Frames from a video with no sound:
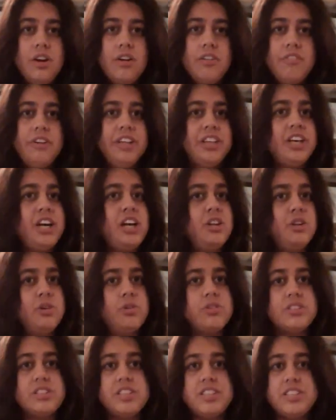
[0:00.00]
Vetal
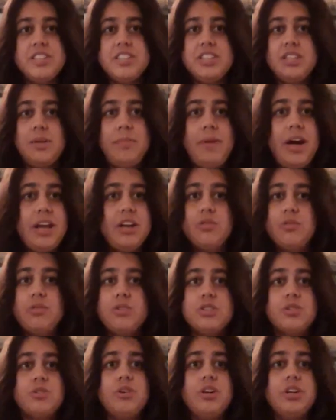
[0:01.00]
knows this is the man who
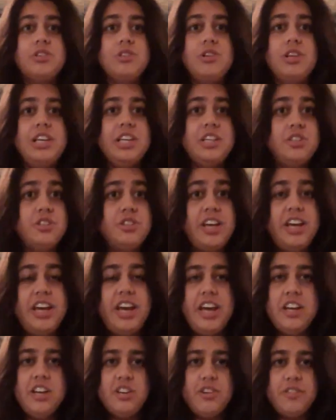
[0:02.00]
is going to lead to the
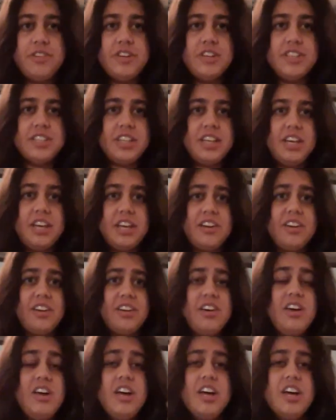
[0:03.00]
end of his king.
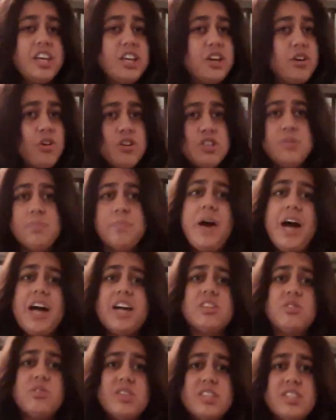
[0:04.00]
He goes
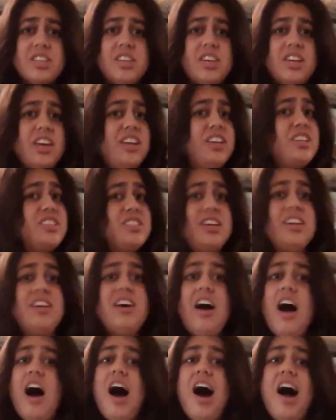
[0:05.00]
back to his king and he said,
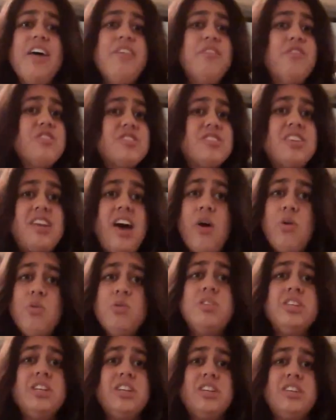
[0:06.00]
I was
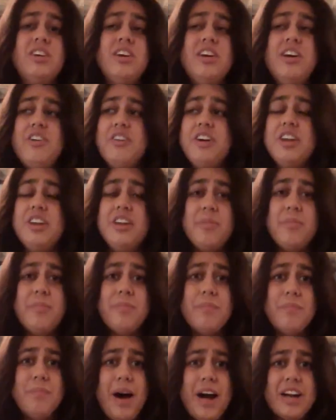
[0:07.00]
routed in a
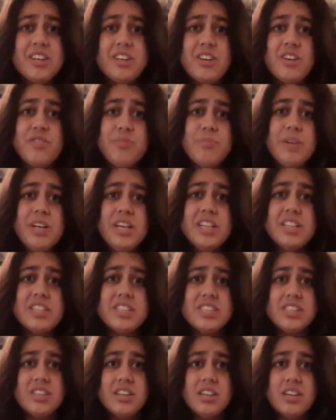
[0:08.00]
matter of
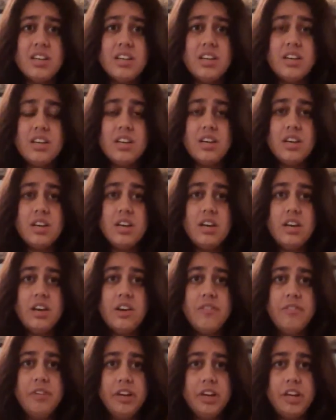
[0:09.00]
minutes.
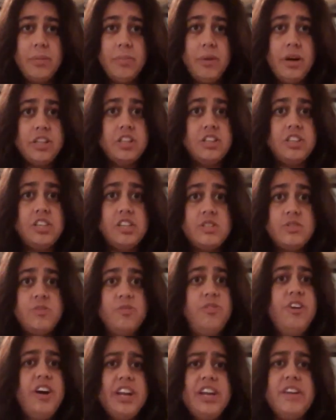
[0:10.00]
Vikramaditya is
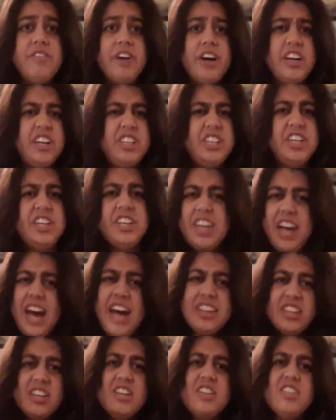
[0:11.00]
very worried. He
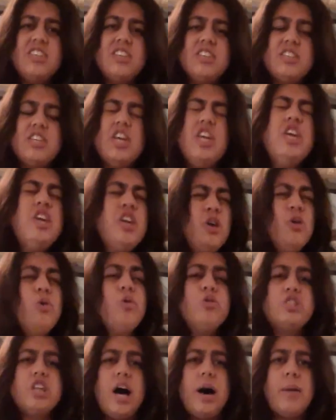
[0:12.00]
gathers his
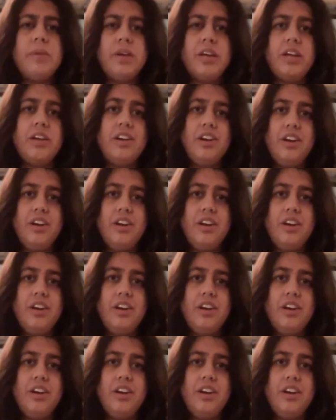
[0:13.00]
huge army